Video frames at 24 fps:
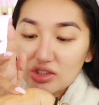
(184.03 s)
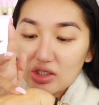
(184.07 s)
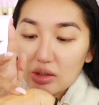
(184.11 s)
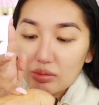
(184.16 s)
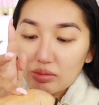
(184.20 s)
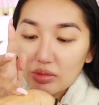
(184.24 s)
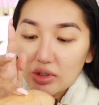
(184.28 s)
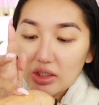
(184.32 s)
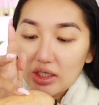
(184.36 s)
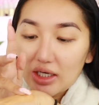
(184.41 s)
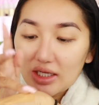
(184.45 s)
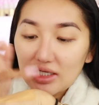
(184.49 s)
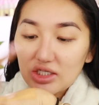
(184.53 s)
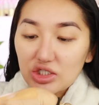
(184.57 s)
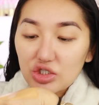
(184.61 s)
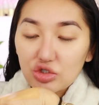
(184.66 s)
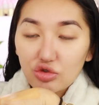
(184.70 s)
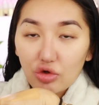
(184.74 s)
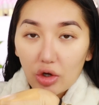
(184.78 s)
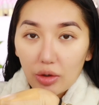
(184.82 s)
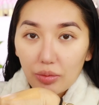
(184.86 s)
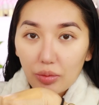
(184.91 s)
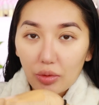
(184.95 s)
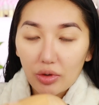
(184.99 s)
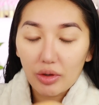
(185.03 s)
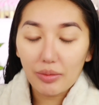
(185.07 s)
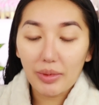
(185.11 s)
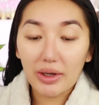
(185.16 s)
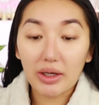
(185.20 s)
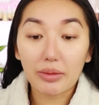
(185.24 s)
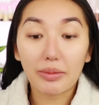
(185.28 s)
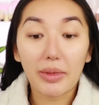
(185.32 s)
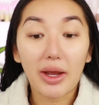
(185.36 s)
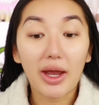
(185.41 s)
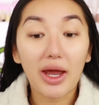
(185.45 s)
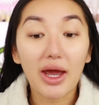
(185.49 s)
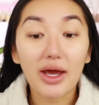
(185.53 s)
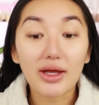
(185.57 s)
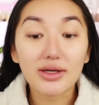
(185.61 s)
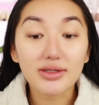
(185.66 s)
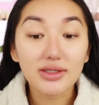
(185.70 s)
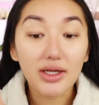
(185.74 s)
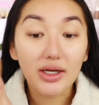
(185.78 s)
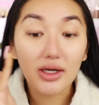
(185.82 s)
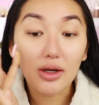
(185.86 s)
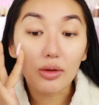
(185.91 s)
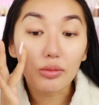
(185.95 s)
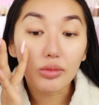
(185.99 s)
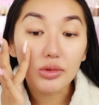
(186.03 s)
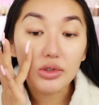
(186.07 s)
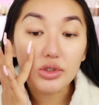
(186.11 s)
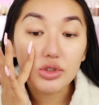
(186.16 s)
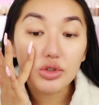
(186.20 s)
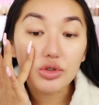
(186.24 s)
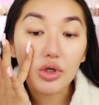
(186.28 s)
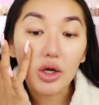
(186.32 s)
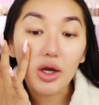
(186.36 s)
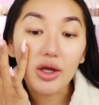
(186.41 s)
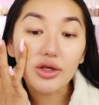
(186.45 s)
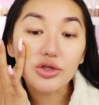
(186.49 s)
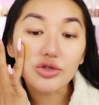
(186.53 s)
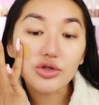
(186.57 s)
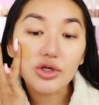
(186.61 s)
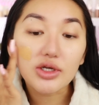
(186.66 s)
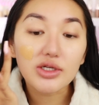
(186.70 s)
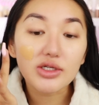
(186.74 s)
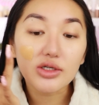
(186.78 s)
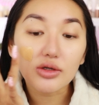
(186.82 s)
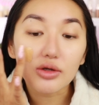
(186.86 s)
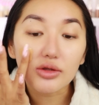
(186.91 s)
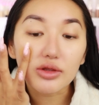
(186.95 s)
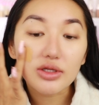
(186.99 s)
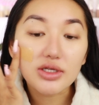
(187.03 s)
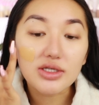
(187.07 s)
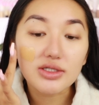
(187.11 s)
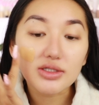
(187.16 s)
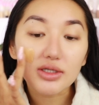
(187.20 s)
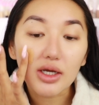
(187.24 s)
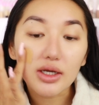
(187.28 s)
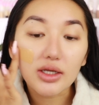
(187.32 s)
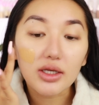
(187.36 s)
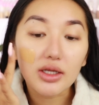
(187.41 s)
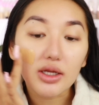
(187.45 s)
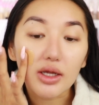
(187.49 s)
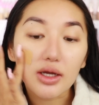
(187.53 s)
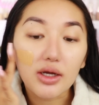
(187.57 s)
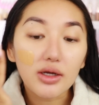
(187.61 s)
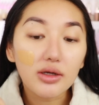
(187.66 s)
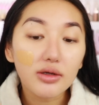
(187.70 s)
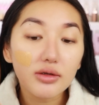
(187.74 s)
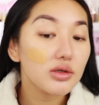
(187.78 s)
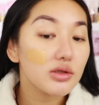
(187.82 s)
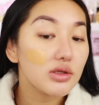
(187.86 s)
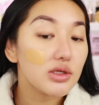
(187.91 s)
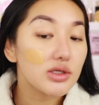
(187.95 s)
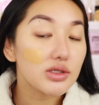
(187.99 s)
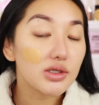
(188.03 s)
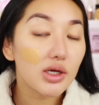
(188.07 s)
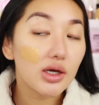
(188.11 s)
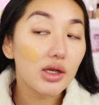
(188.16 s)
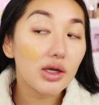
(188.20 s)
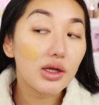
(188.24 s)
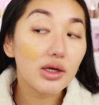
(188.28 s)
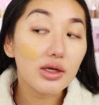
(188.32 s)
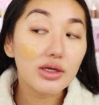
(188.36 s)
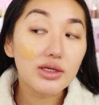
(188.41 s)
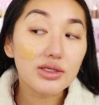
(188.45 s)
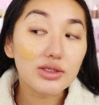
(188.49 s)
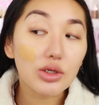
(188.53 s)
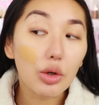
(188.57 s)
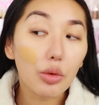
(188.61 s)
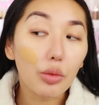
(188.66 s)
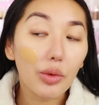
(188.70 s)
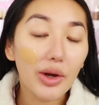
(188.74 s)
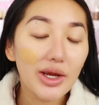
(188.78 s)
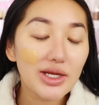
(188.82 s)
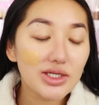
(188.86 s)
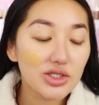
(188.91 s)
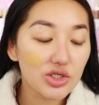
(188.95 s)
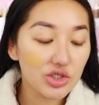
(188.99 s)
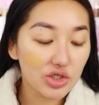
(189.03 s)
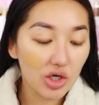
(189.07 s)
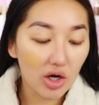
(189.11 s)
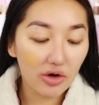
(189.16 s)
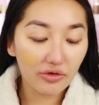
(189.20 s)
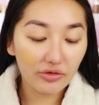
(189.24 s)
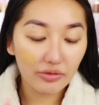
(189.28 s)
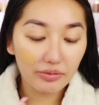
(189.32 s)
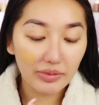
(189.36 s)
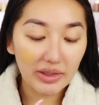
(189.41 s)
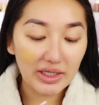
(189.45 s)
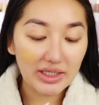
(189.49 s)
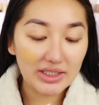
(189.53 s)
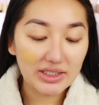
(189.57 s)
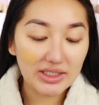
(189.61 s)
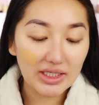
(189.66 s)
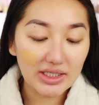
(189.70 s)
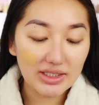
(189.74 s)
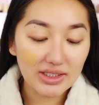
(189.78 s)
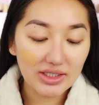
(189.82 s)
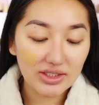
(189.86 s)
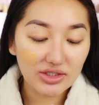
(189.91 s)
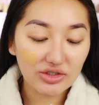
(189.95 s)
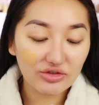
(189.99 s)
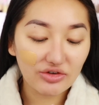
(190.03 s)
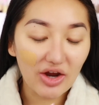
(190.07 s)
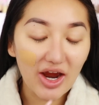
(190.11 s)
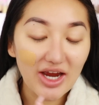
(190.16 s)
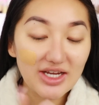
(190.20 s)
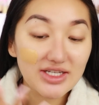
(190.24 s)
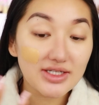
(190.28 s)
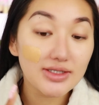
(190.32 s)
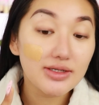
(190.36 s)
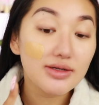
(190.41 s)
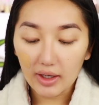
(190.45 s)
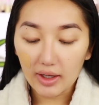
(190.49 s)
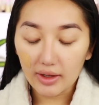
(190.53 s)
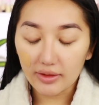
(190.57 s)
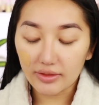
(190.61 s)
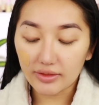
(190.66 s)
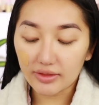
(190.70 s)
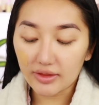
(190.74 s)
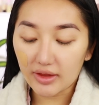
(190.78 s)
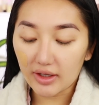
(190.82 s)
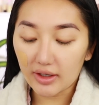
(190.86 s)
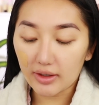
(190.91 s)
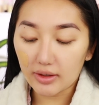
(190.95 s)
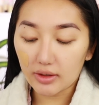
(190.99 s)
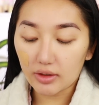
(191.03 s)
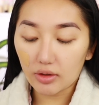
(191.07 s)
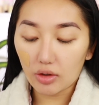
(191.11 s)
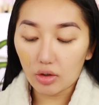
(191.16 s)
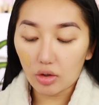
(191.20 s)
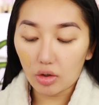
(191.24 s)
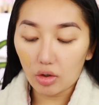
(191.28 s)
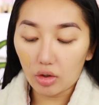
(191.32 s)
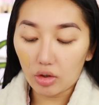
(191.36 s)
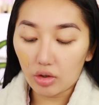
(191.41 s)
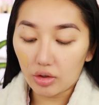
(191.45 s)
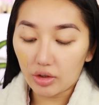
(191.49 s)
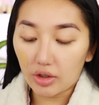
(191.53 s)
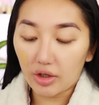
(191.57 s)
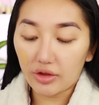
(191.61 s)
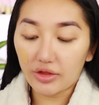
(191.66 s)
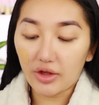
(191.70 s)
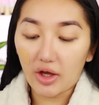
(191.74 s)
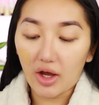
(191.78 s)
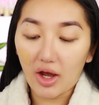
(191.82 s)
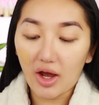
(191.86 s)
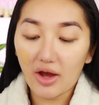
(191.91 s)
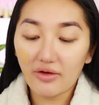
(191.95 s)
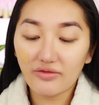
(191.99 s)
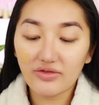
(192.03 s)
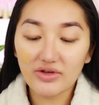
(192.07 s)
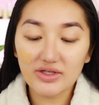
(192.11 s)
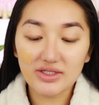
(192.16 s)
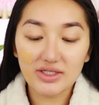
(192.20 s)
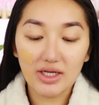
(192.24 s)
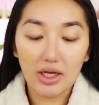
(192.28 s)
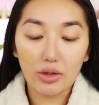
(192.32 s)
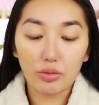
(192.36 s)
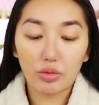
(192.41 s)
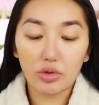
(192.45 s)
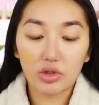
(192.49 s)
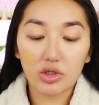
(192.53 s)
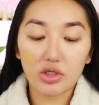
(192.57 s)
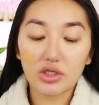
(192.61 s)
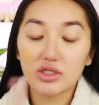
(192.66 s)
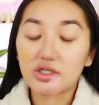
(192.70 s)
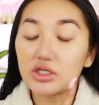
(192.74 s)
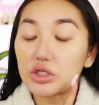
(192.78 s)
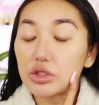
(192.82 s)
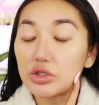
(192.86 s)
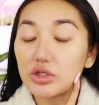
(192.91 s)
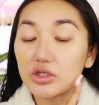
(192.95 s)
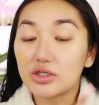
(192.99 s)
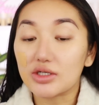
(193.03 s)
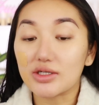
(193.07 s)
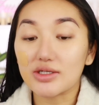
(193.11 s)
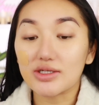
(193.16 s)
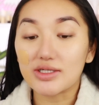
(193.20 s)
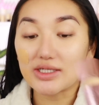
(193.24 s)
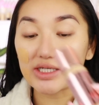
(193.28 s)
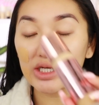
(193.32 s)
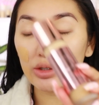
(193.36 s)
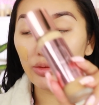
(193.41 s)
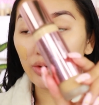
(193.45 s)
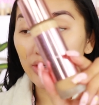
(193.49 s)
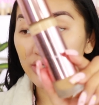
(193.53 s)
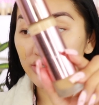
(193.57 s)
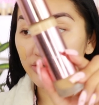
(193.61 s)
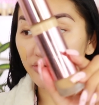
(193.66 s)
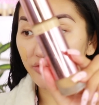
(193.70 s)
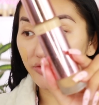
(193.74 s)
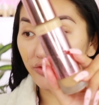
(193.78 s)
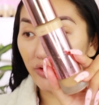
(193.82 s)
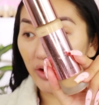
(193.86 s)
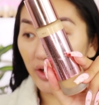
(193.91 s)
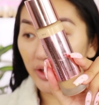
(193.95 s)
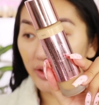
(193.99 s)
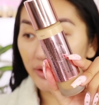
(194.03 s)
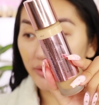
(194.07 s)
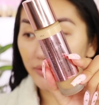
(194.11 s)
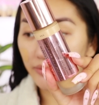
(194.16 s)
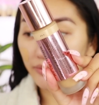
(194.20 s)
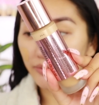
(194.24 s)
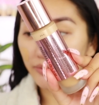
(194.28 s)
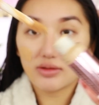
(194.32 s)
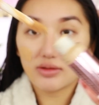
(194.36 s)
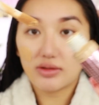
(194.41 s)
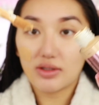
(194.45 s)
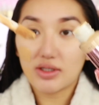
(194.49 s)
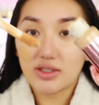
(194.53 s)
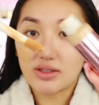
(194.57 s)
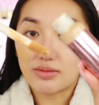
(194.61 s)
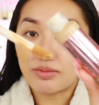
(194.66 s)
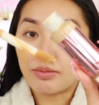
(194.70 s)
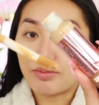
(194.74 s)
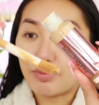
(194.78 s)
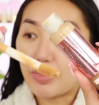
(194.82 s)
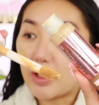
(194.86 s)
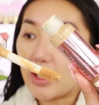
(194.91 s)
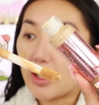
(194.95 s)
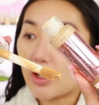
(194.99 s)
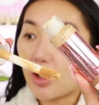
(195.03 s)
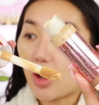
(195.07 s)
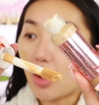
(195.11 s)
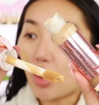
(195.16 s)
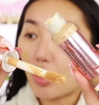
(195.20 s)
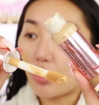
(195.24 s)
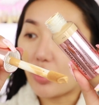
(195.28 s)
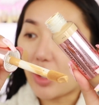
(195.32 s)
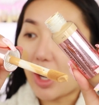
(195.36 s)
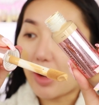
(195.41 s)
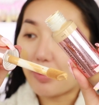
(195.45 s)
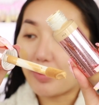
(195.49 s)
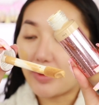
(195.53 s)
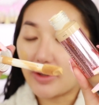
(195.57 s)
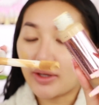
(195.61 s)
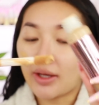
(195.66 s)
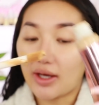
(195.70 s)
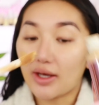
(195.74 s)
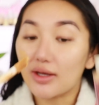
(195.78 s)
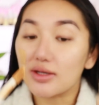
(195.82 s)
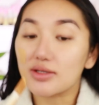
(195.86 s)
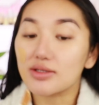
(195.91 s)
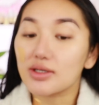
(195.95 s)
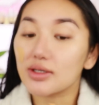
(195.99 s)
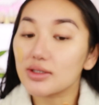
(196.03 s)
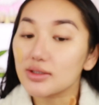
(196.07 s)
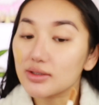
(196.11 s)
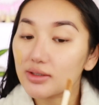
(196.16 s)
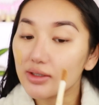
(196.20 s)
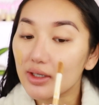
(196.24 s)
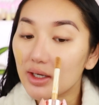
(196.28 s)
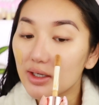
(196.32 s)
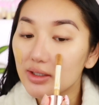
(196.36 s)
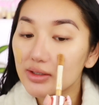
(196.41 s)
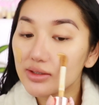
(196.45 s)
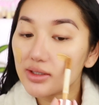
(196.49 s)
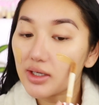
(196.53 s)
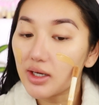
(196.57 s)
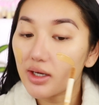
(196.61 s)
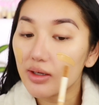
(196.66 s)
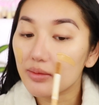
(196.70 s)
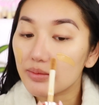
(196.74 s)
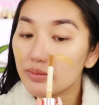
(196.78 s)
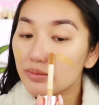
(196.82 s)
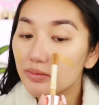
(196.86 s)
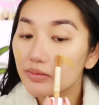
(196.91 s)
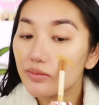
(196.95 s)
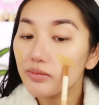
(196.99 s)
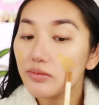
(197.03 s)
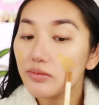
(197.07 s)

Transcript: So I'm going to like scrape it on the back of my hand. And I'm going to do hydrating on this side here. This colour is way too dark for me. Jesus Christ. And then on the other side, we're going to do the Conceal and Define. This big old applicator, goddamn.